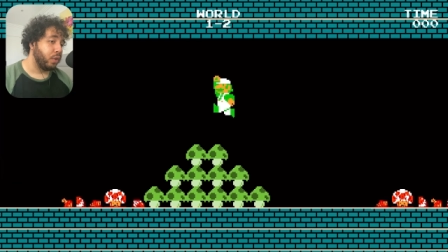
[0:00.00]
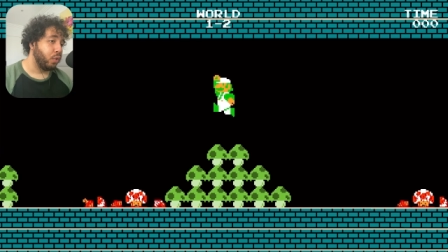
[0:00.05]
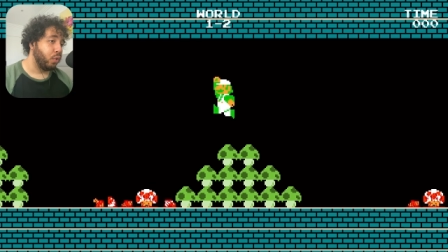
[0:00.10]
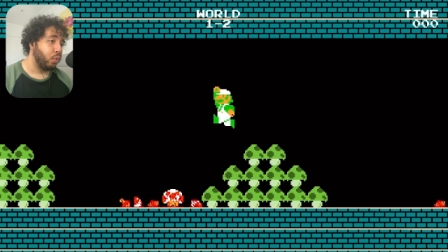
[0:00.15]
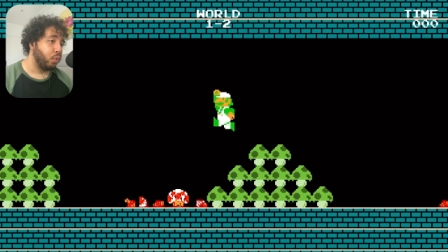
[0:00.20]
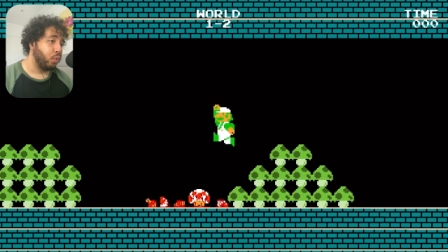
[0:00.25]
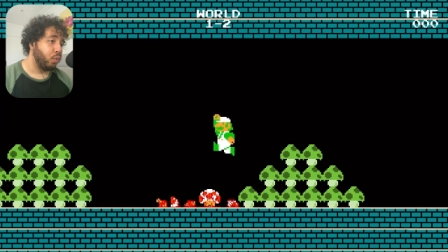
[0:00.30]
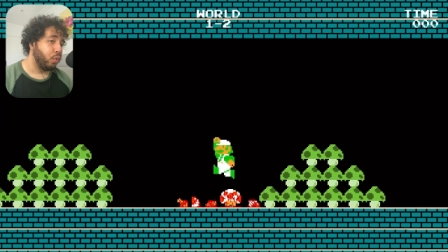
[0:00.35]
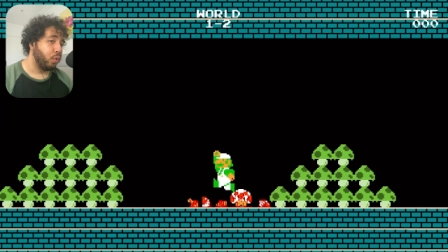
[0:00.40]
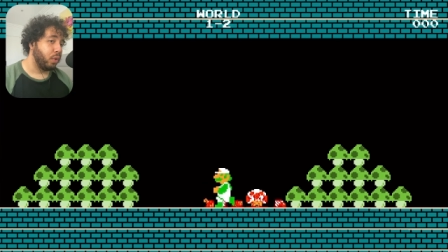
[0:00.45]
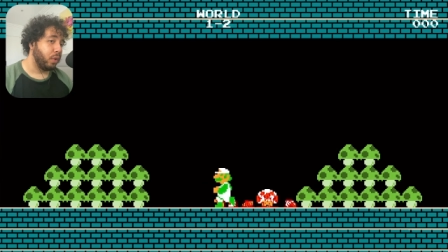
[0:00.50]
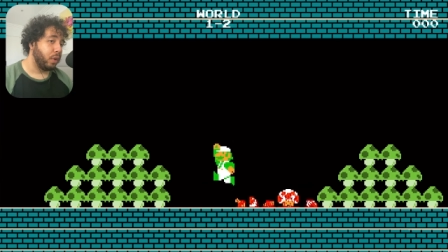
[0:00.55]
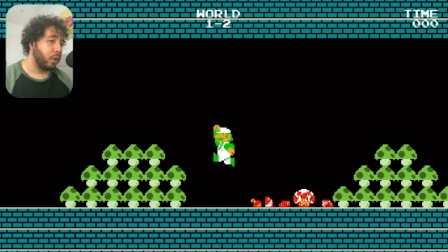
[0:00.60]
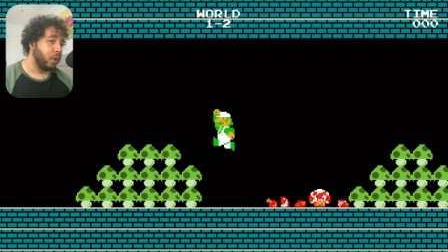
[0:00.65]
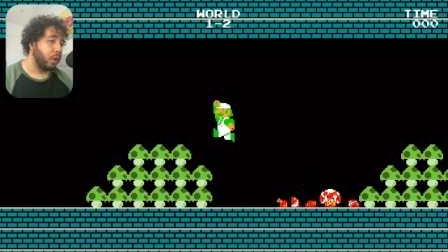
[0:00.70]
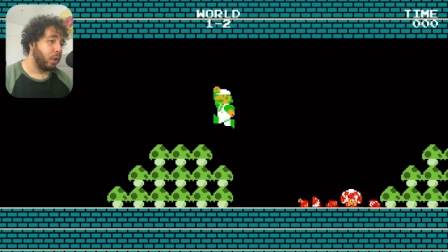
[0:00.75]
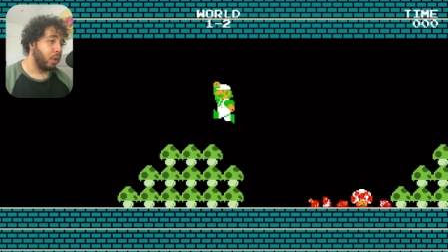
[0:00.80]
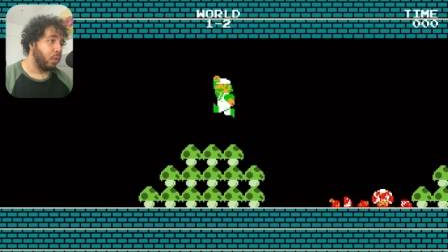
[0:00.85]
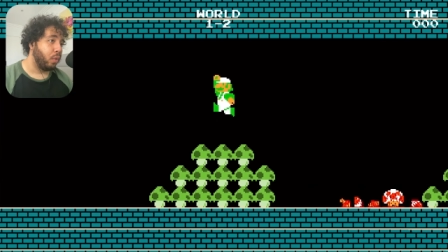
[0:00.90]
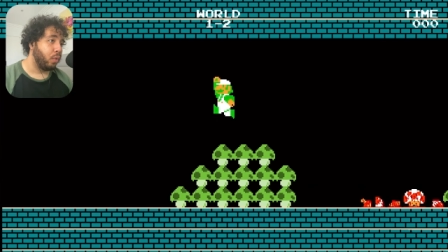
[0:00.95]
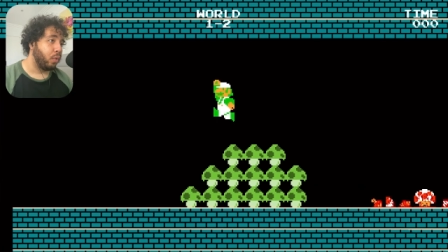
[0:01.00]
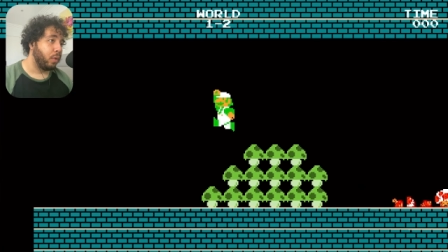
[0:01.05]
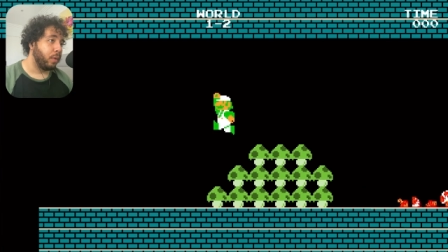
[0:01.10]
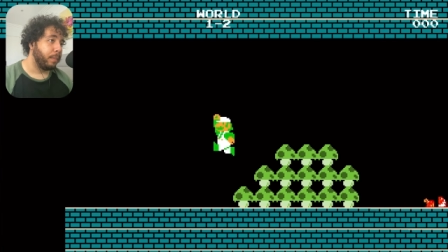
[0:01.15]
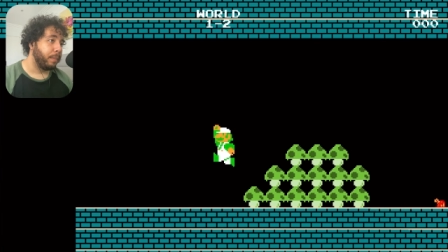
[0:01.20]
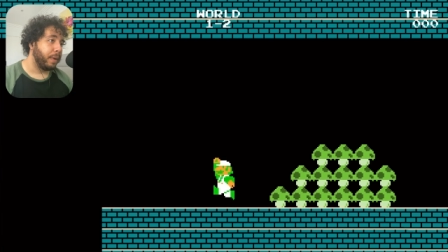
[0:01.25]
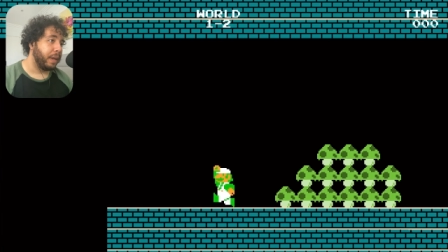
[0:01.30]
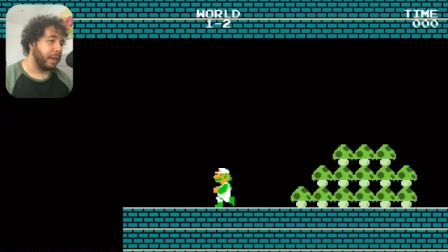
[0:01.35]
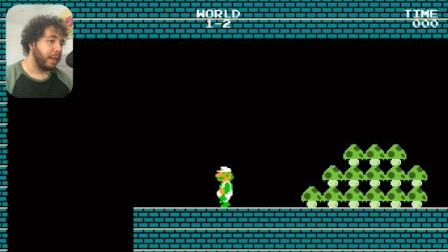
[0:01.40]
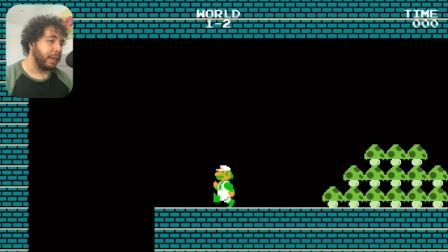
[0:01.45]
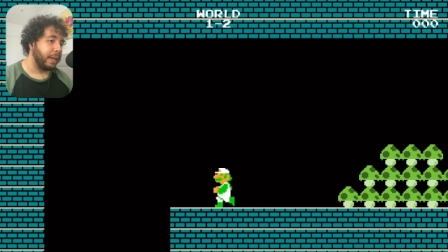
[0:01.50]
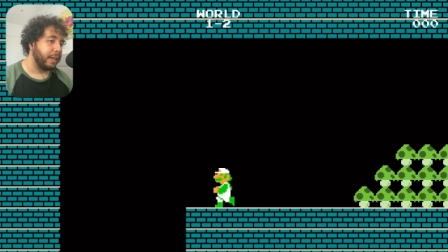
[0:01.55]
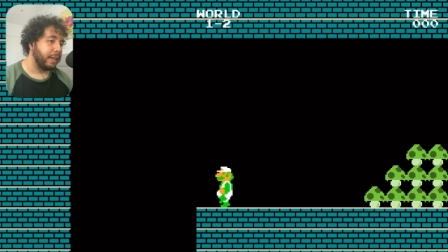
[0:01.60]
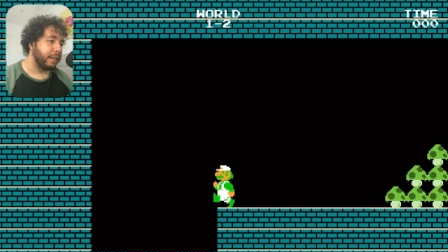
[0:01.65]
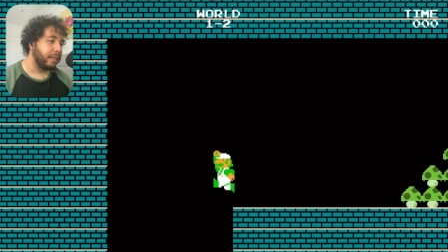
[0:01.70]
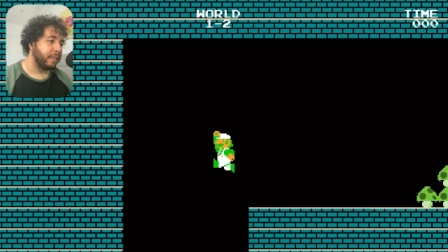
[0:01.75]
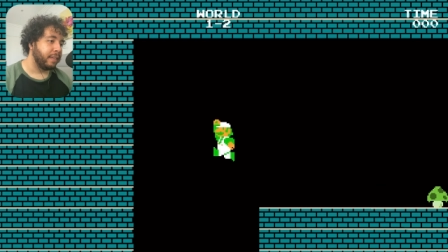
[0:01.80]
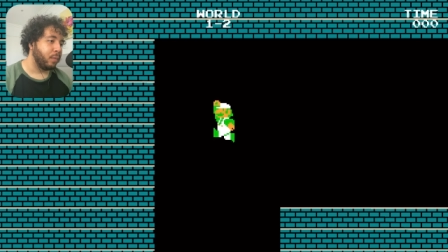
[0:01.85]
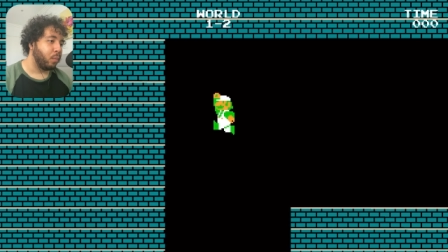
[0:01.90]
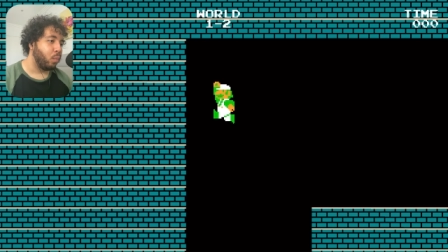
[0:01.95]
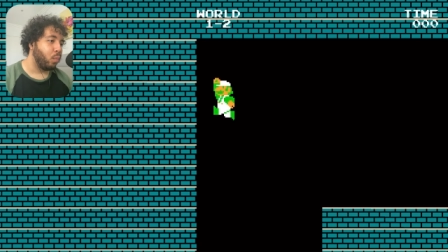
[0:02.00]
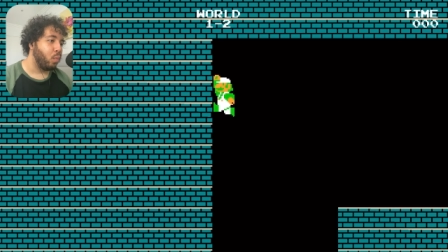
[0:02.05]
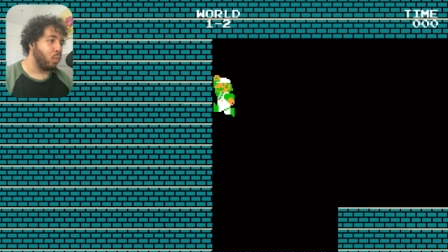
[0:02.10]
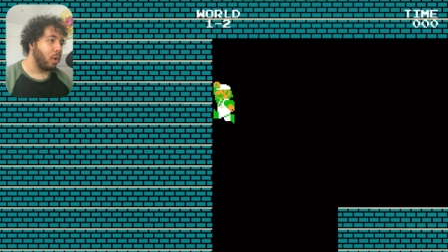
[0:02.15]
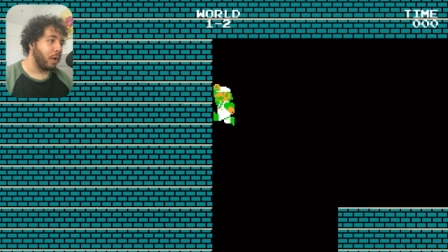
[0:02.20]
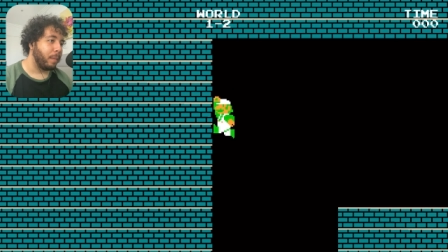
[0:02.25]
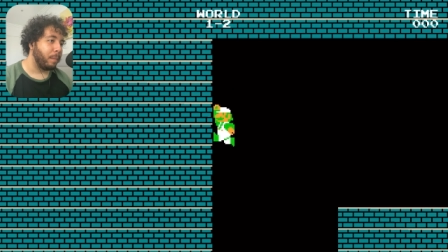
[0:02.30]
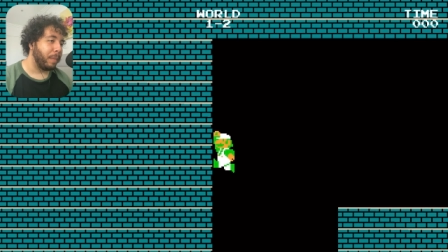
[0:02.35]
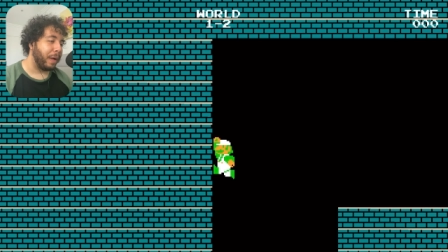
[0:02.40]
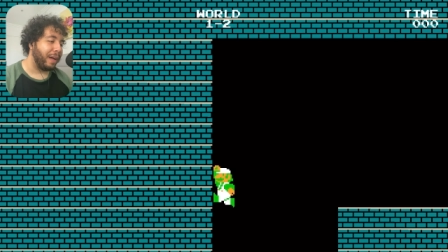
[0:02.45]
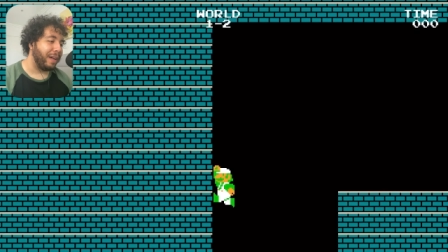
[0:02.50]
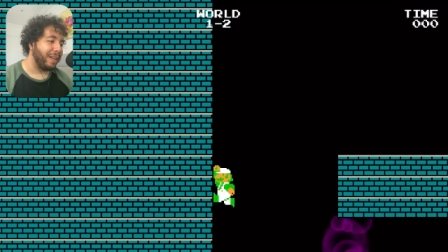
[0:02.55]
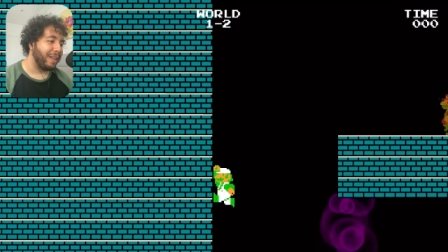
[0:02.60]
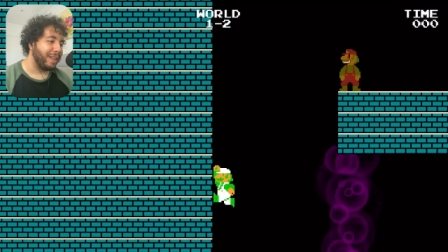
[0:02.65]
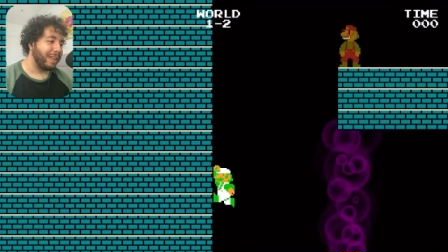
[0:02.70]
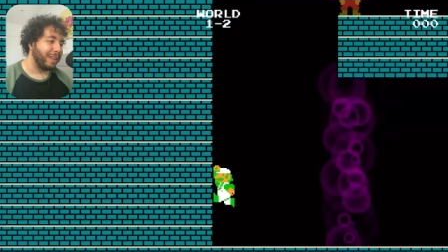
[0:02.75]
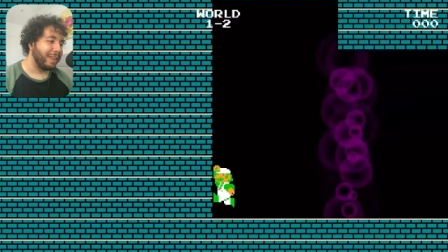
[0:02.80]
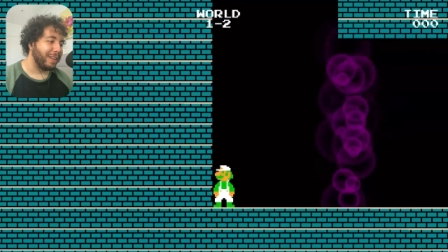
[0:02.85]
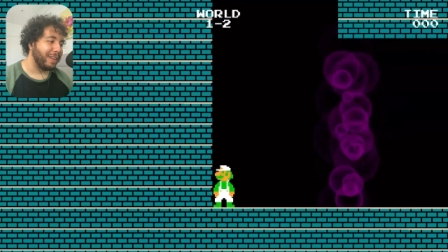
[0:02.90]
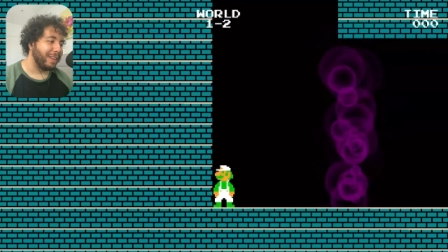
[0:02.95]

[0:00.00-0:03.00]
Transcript: too long, playing this one part.